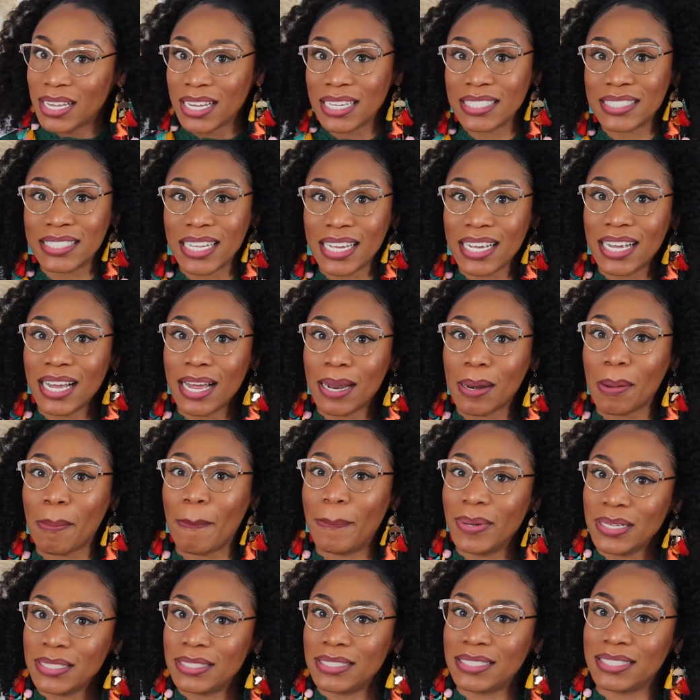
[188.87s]
because they got a
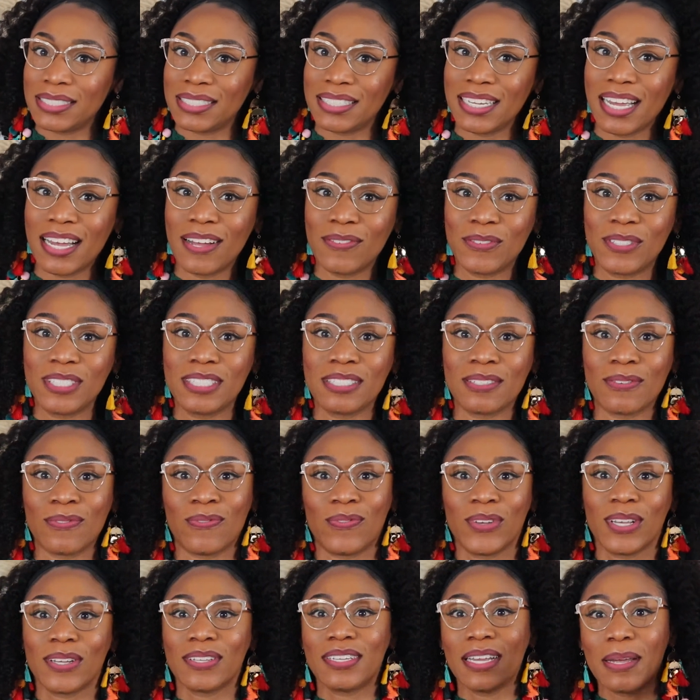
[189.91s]
bunch of stuff just
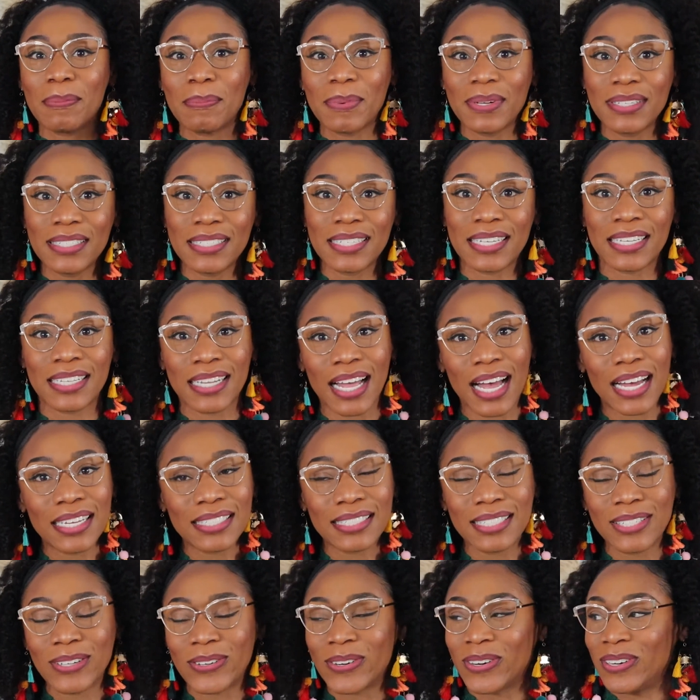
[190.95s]
filled up in the
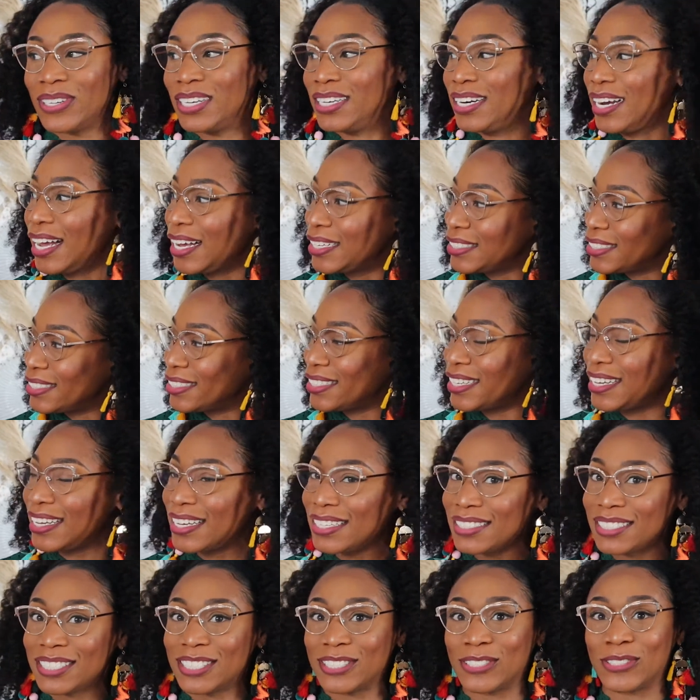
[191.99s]
closet or on the
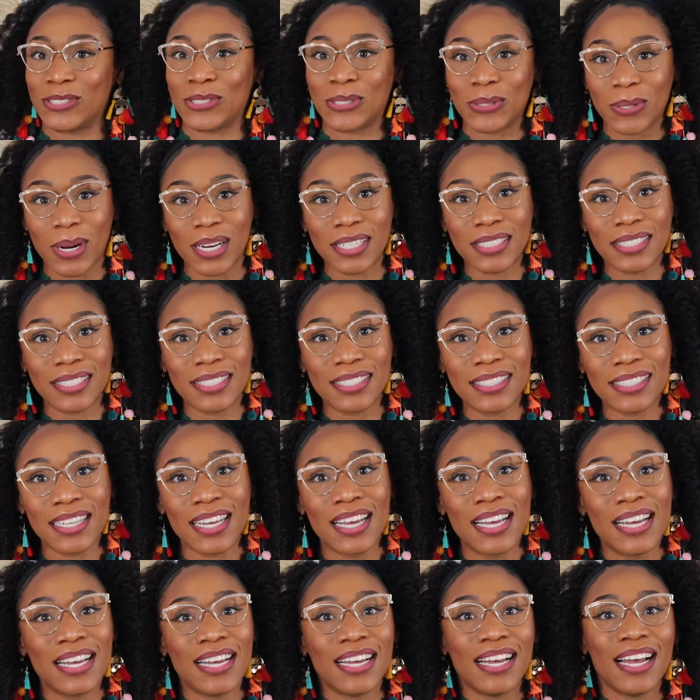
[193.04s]
nightstands and yeah. the
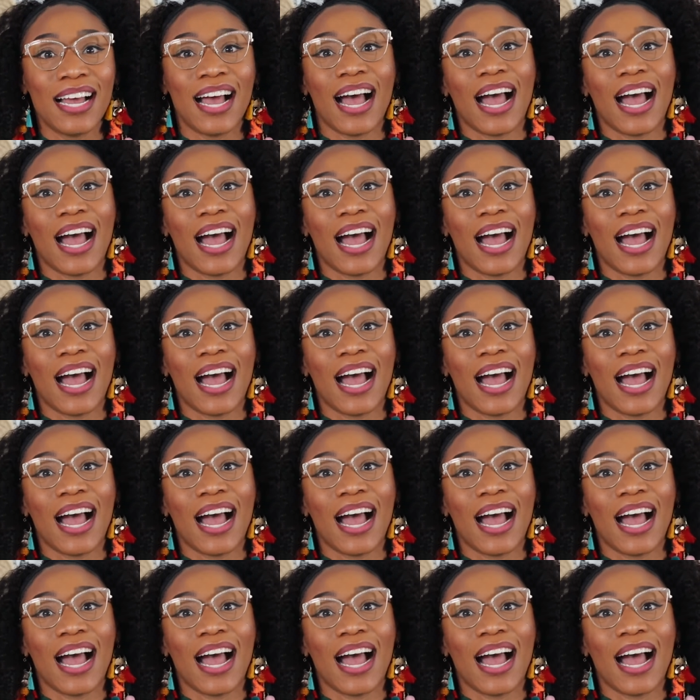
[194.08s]
dressers.